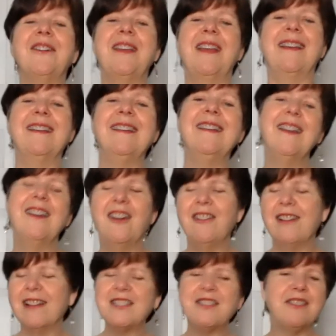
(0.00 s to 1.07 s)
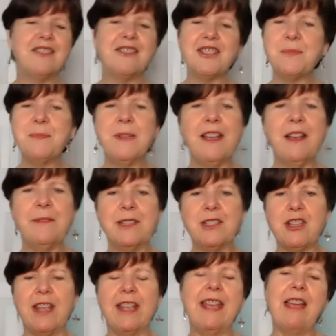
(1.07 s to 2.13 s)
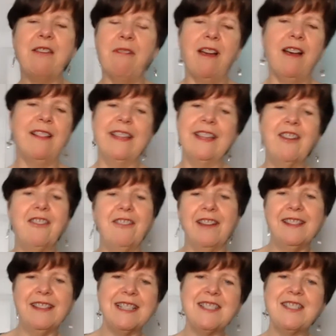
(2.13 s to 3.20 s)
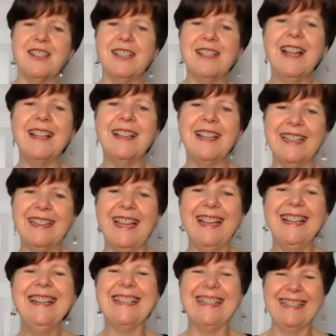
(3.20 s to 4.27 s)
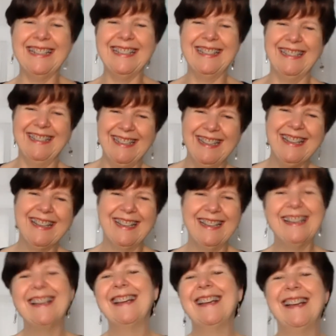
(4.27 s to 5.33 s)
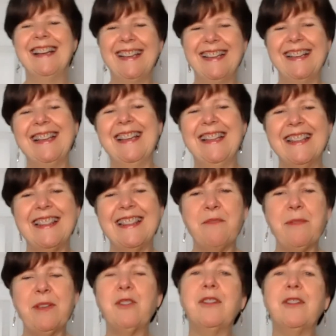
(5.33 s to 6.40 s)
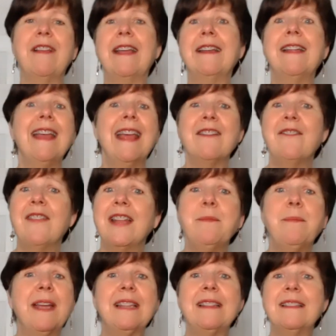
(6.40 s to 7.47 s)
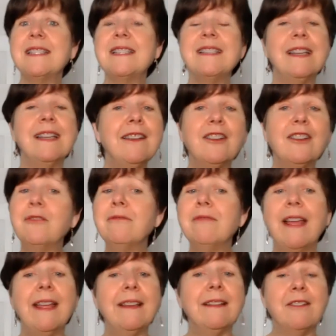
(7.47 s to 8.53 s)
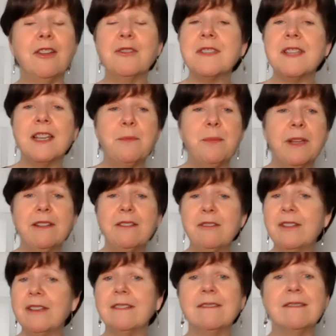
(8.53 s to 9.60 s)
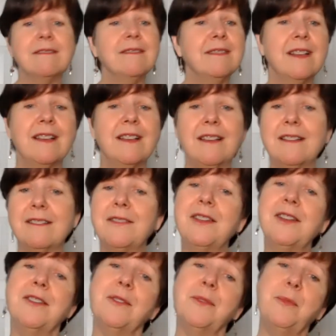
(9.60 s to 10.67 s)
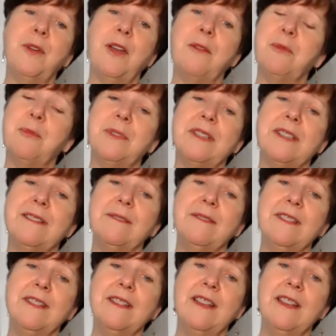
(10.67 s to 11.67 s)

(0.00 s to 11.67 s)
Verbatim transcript: okay. All right, so you're just becoming J K Rowling. All right, that's good, I like that. That'd be cool. And if anybody listening, you know, hey, knows anybody who can, uh, you know, probably